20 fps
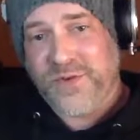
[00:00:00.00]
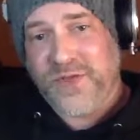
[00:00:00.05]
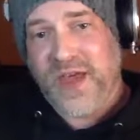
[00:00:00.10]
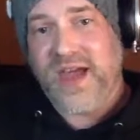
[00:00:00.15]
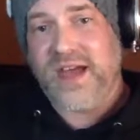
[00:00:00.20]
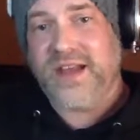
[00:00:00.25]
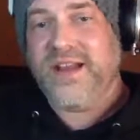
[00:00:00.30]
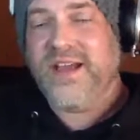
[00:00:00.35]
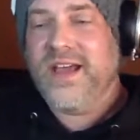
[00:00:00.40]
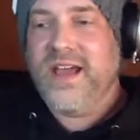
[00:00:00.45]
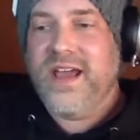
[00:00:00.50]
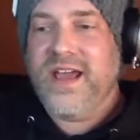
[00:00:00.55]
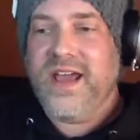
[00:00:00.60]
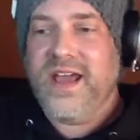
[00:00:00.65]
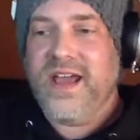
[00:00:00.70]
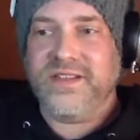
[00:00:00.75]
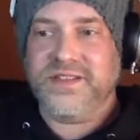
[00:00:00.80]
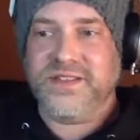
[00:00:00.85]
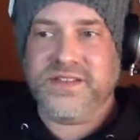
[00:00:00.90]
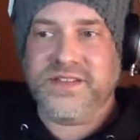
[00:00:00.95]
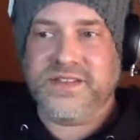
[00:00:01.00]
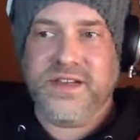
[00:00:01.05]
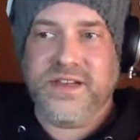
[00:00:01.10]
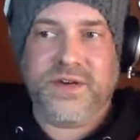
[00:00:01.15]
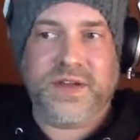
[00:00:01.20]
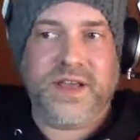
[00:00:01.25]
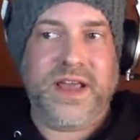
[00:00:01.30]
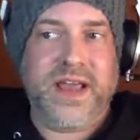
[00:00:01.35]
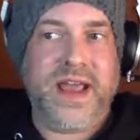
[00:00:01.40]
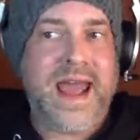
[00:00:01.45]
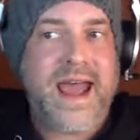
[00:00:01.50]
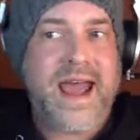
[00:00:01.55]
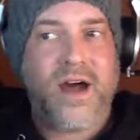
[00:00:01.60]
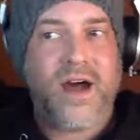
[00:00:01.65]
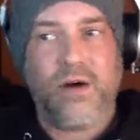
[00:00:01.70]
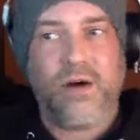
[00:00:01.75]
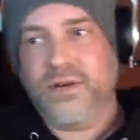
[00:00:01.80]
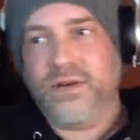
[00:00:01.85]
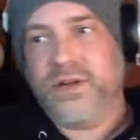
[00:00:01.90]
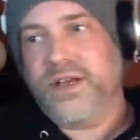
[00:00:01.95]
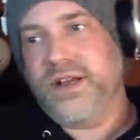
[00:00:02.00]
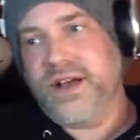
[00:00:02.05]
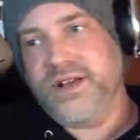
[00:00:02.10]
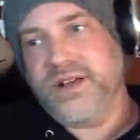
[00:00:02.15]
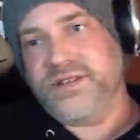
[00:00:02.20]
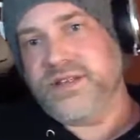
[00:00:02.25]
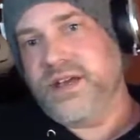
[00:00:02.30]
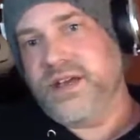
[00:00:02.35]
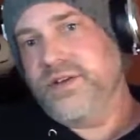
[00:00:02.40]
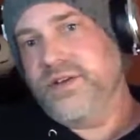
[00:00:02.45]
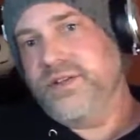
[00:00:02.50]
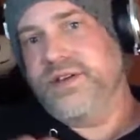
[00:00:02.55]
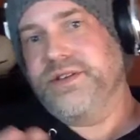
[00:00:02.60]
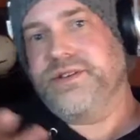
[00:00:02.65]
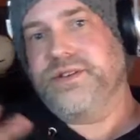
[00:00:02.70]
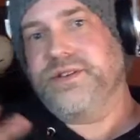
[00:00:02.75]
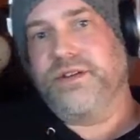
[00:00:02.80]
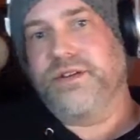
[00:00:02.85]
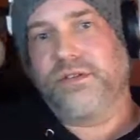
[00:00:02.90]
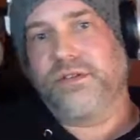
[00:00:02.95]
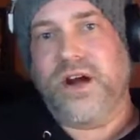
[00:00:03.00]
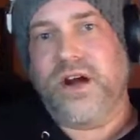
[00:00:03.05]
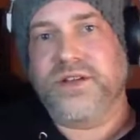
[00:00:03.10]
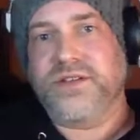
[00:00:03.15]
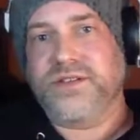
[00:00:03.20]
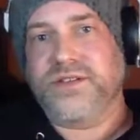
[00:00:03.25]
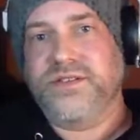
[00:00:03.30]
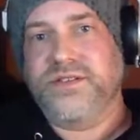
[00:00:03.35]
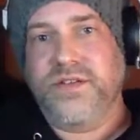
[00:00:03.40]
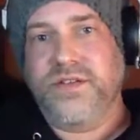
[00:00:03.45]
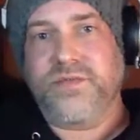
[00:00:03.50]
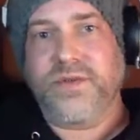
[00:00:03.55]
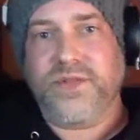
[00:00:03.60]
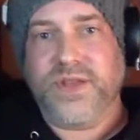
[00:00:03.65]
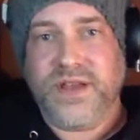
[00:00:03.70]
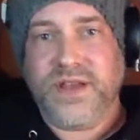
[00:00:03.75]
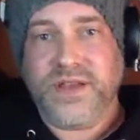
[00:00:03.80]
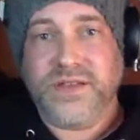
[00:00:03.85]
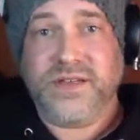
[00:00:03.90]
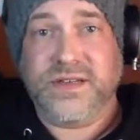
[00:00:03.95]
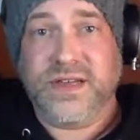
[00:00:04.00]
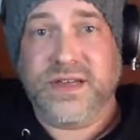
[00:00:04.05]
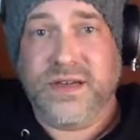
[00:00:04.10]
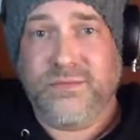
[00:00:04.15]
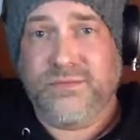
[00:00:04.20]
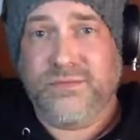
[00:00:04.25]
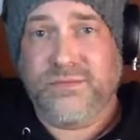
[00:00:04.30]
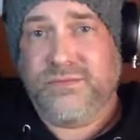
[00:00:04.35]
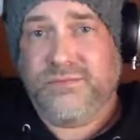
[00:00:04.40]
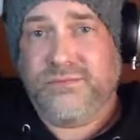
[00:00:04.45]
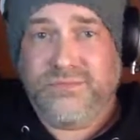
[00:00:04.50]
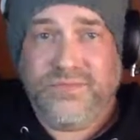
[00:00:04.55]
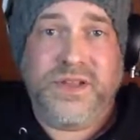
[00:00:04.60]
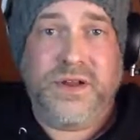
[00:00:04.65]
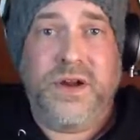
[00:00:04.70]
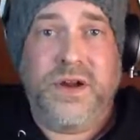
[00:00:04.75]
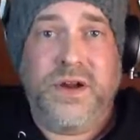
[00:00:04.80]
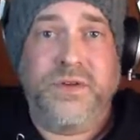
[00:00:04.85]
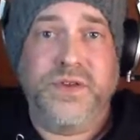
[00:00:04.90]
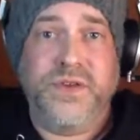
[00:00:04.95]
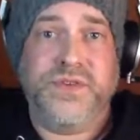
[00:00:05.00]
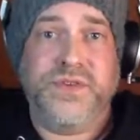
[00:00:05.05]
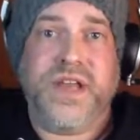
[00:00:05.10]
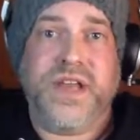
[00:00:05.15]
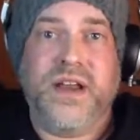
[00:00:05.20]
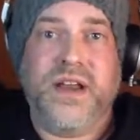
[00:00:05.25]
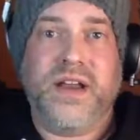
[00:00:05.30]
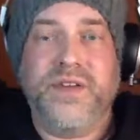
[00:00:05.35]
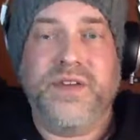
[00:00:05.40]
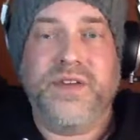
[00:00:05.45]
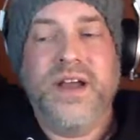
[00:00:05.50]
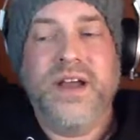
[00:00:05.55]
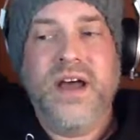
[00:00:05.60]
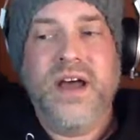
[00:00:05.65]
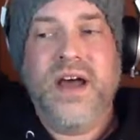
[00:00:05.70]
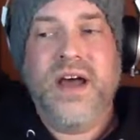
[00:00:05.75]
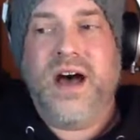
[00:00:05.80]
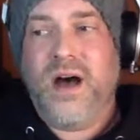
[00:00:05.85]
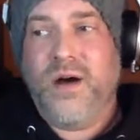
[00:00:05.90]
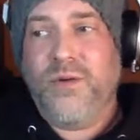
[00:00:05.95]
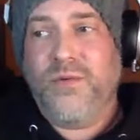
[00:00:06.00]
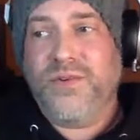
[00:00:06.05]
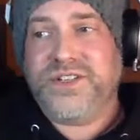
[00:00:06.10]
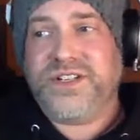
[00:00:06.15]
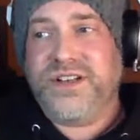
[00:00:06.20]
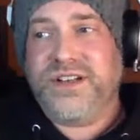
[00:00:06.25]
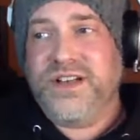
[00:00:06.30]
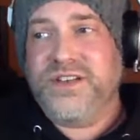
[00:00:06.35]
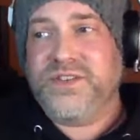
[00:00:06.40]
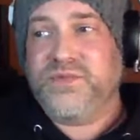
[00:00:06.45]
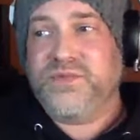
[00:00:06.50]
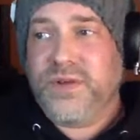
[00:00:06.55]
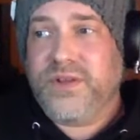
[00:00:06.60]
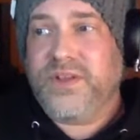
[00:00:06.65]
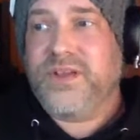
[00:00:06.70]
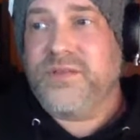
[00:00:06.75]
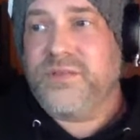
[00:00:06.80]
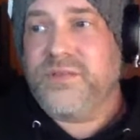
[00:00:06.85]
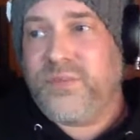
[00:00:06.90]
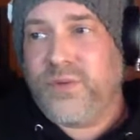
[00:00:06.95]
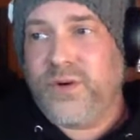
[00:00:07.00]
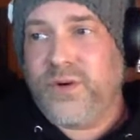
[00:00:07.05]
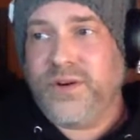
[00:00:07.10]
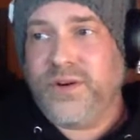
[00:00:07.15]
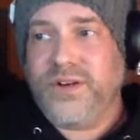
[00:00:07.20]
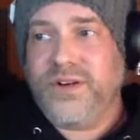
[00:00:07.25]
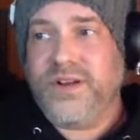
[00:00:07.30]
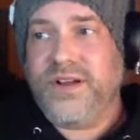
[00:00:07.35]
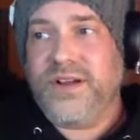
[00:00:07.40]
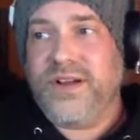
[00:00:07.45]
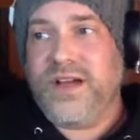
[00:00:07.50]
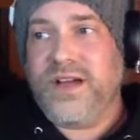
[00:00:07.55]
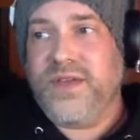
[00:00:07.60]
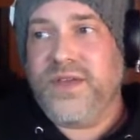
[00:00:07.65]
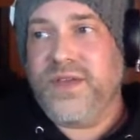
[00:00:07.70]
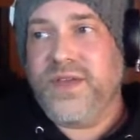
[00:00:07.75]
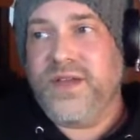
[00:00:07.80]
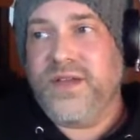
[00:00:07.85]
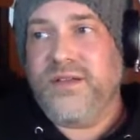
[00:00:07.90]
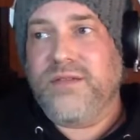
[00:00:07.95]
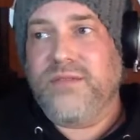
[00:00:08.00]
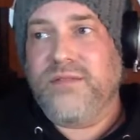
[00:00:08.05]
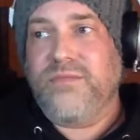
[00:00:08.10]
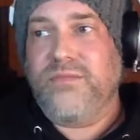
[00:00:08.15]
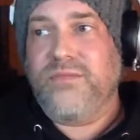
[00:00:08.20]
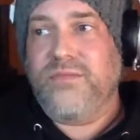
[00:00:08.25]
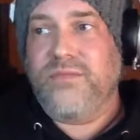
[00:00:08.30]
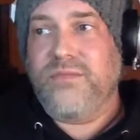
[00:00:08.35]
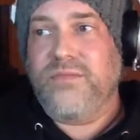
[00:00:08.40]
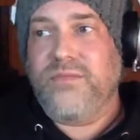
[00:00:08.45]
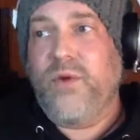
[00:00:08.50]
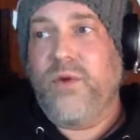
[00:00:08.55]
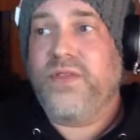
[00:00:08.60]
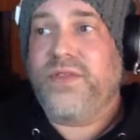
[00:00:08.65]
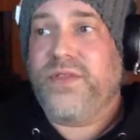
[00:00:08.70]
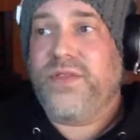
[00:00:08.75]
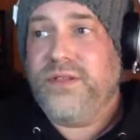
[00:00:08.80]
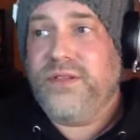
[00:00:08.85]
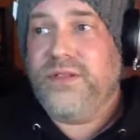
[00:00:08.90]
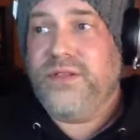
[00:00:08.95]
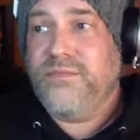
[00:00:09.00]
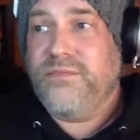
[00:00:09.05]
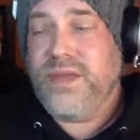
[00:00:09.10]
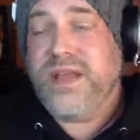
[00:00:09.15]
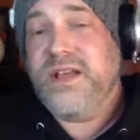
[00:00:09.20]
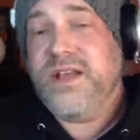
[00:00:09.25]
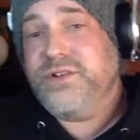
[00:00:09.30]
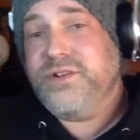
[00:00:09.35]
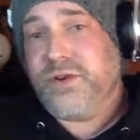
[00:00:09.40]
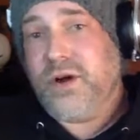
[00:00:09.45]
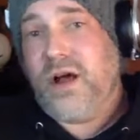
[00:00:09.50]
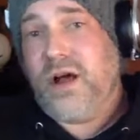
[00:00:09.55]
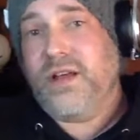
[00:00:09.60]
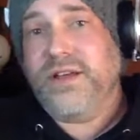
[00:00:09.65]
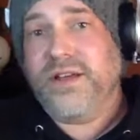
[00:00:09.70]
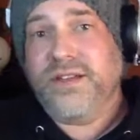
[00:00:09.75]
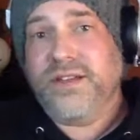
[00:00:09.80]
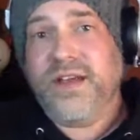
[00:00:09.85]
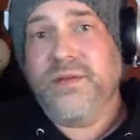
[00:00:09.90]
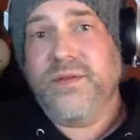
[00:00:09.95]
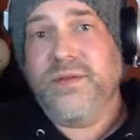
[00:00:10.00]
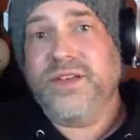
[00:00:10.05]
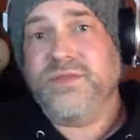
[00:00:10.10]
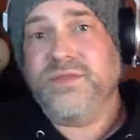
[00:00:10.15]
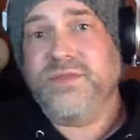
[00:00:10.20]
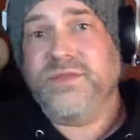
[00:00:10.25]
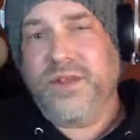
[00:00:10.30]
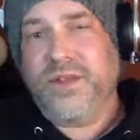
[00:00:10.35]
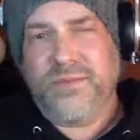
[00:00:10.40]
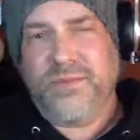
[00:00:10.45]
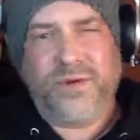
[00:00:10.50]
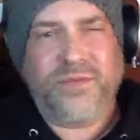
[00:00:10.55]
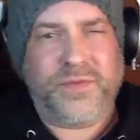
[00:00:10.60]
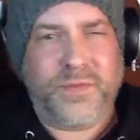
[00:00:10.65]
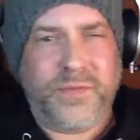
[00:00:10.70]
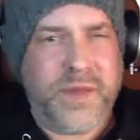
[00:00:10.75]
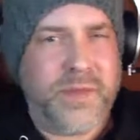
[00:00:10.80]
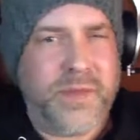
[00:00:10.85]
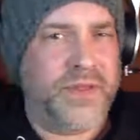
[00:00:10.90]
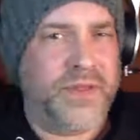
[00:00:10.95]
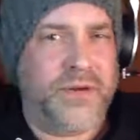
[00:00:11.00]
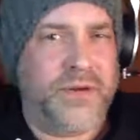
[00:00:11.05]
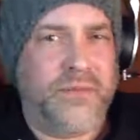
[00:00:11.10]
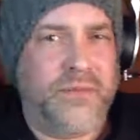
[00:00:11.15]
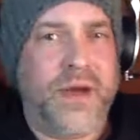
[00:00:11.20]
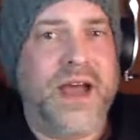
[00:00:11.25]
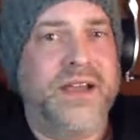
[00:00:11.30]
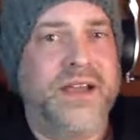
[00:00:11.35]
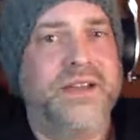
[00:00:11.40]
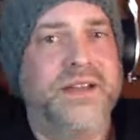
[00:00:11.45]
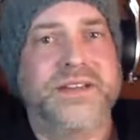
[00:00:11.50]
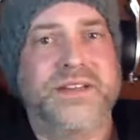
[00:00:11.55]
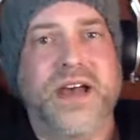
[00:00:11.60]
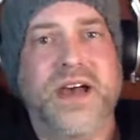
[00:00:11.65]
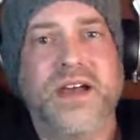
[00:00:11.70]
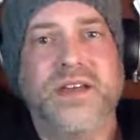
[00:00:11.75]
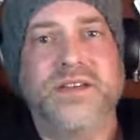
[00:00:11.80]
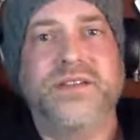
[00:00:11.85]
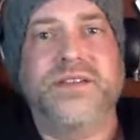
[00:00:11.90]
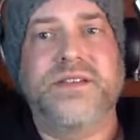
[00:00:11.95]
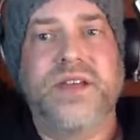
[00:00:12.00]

for that, and see, okay, how can I scale this across different things and get use out of it, which is really important. I think more than me drawing them is really important for people that are buying design,